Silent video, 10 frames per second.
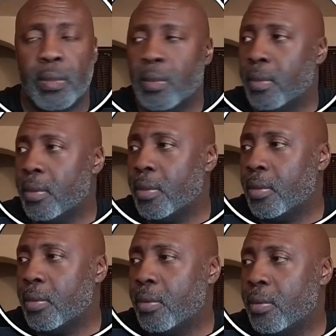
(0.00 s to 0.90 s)
You know,
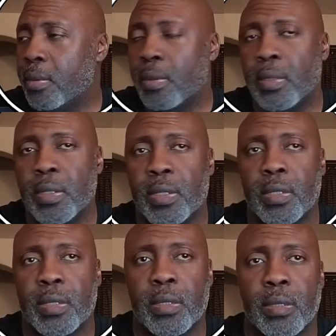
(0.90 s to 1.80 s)

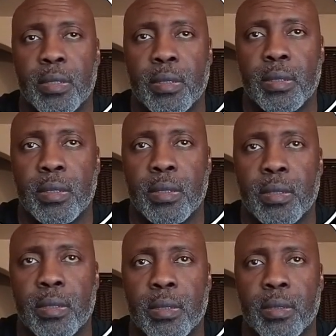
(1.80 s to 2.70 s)
this
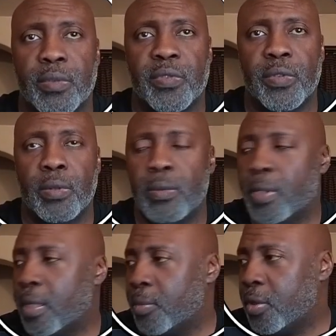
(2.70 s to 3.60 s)
phone that
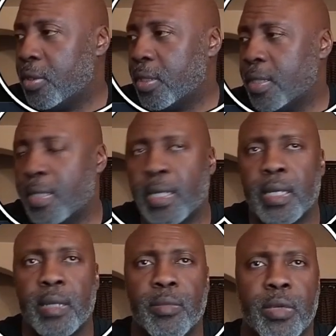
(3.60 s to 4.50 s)
I'm using as a
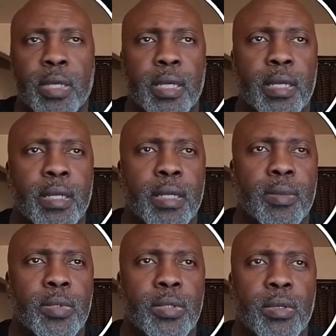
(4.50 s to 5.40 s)
camera, it
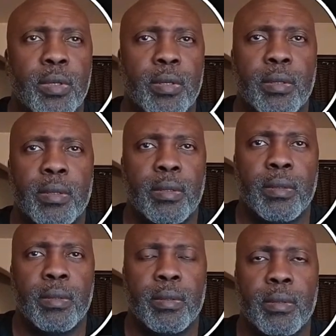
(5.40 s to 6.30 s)
keeps on
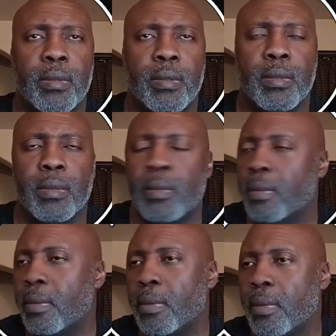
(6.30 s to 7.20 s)

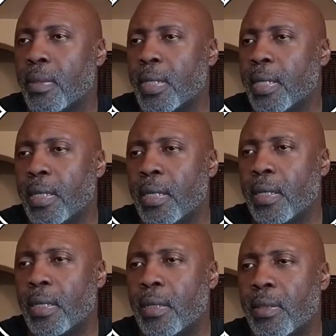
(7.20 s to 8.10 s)
cutting in
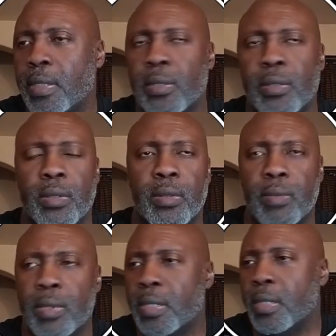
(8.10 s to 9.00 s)
and out. I don't know
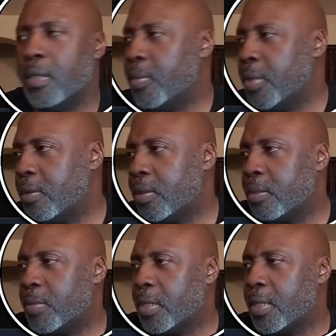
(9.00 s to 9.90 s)
what's that about,
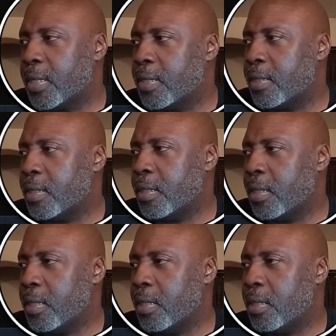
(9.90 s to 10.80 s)
but I can
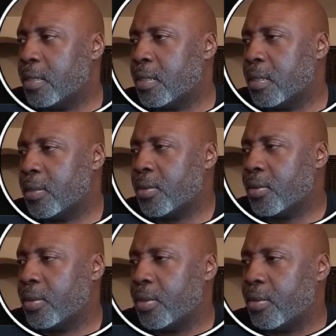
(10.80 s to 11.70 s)
see it's still
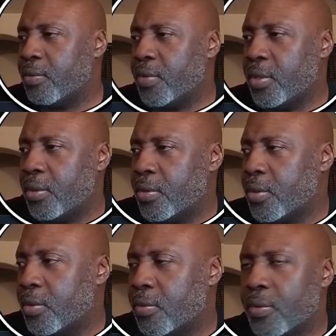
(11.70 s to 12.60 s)
recording the video, so